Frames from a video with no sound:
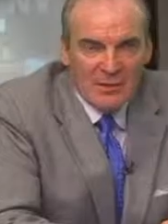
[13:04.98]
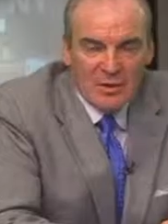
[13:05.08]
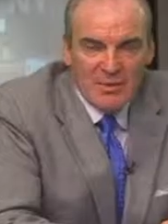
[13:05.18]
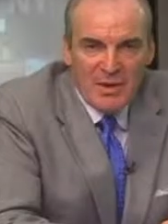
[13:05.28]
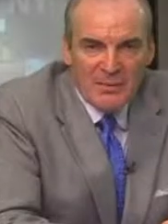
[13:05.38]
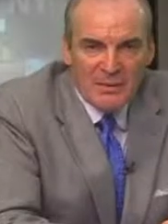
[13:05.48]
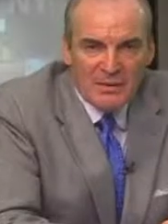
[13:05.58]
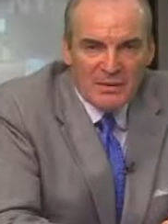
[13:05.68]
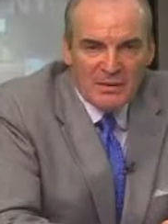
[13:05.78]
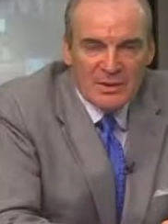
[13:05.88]
board
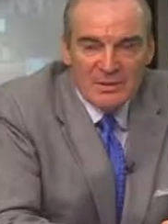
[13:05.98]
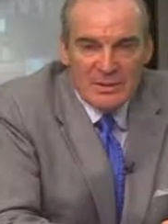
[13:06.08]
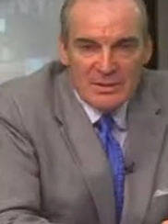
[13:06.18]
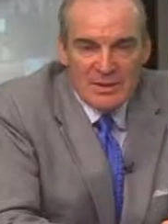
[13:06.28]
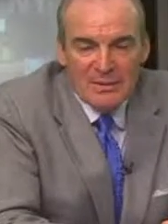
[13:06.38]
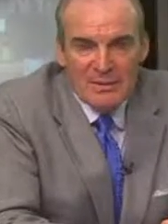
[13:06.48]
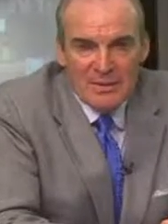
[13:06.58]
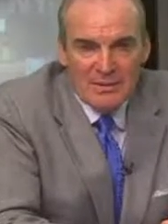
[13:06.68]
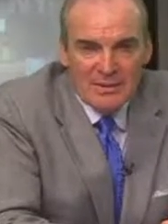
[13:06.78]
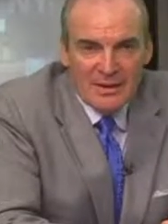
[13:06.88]
member or committee
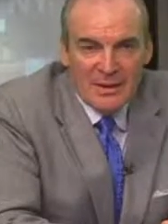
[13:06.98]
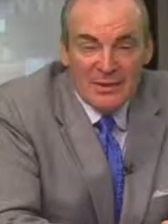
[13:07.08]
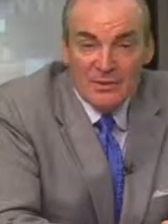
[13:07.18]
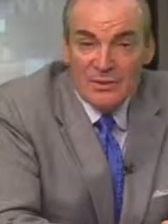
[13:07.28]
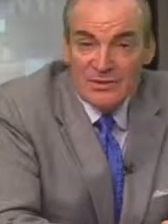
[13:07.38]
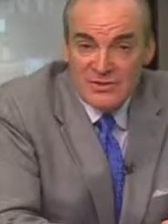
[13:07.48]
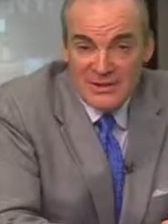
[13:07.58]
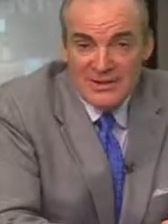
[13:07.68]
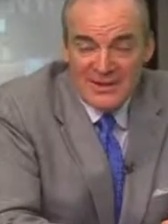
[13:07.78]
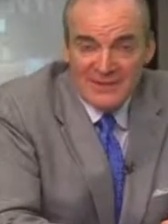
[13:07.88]
member. And we'll
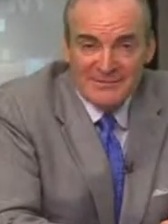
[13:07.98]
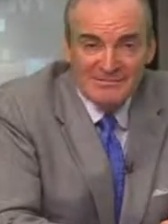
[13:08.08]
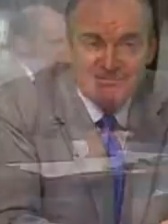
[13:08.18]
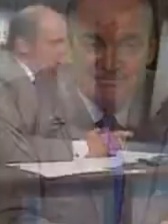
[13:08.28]
see you then.